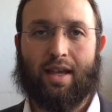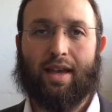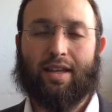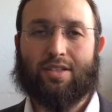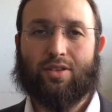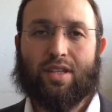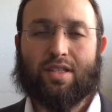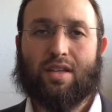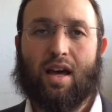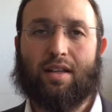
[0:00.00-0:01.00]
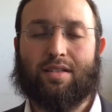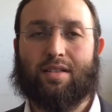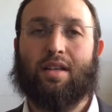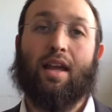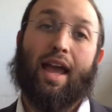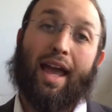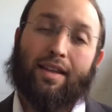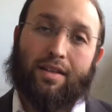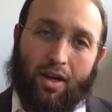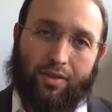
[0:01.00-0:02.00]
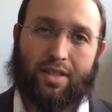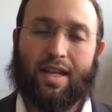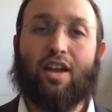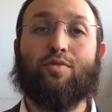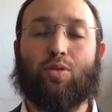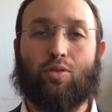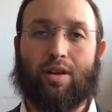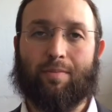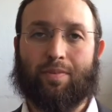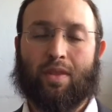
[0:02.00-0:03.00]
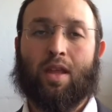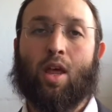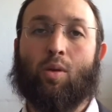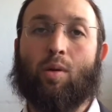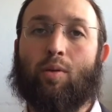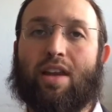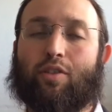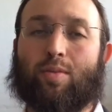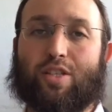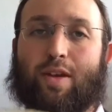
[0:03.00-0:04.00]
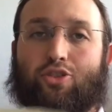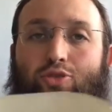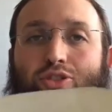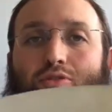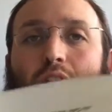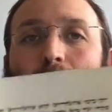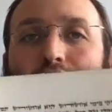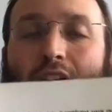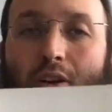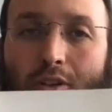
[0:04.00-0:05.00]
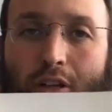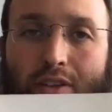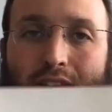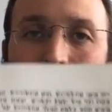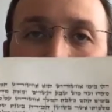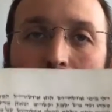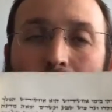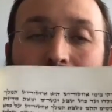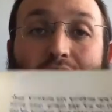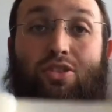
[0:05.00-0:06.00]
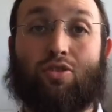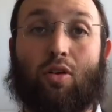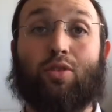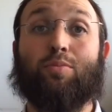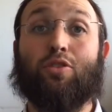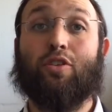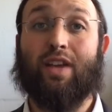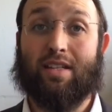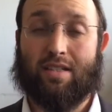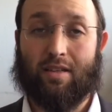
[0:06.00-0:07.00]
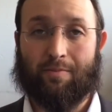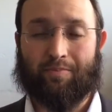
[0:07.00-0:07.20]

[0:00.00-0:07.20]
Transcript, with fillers: And it is on this night and on the day of Purim, when we read from a special scroll which I hold over here, known as the scroll of the book of Esther.